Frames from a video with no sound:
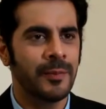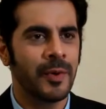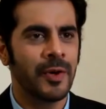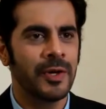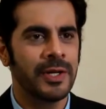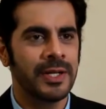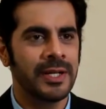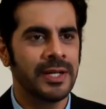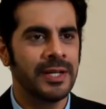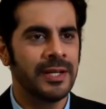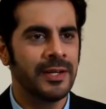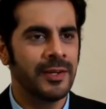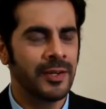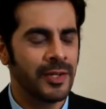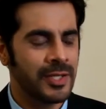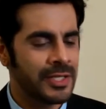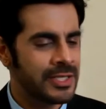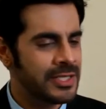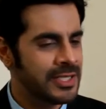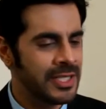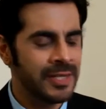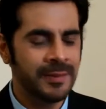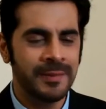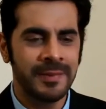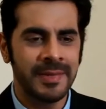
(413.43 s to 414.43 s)
important or
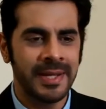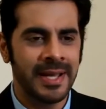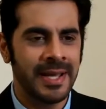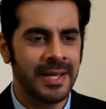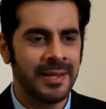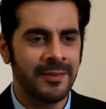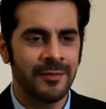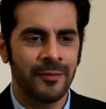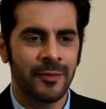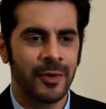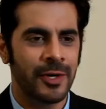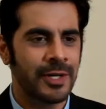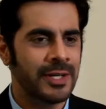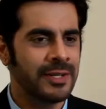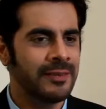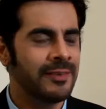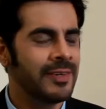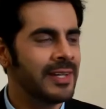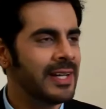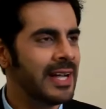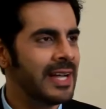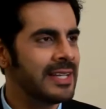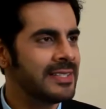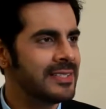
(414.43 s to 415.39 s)
gym time, whatever,